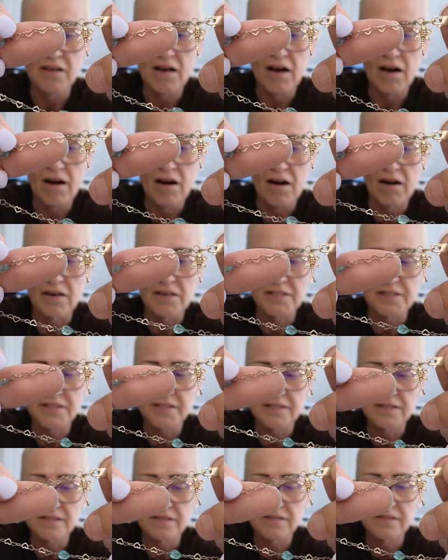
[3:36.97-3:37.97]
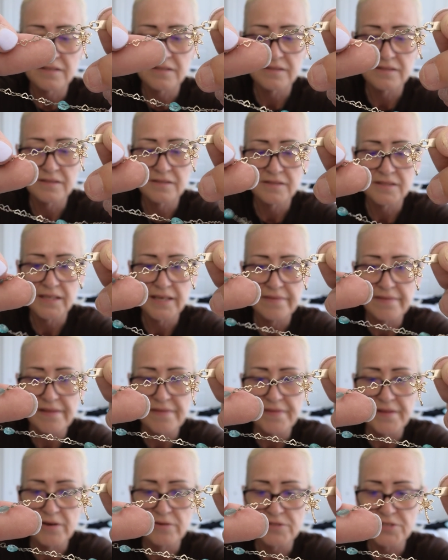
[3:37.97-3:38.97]
hearts. And
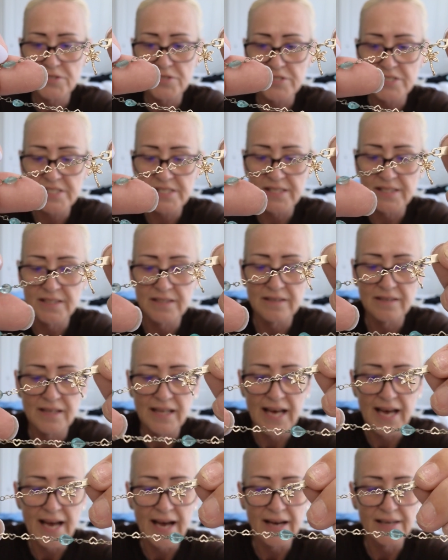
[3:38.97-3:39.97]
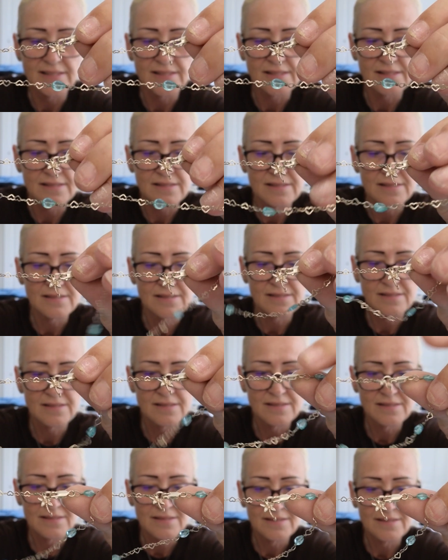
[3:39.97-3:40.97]
then those are just little glass.
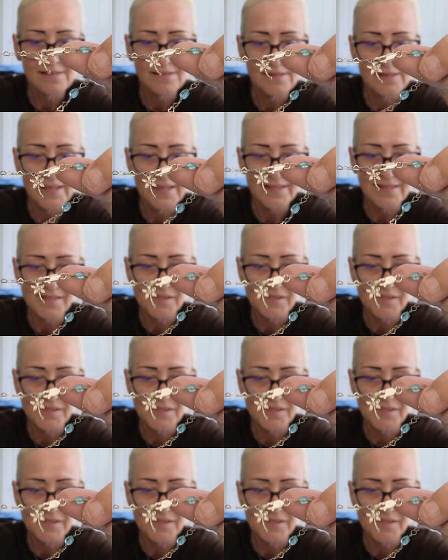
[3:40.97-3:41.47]
Isn't that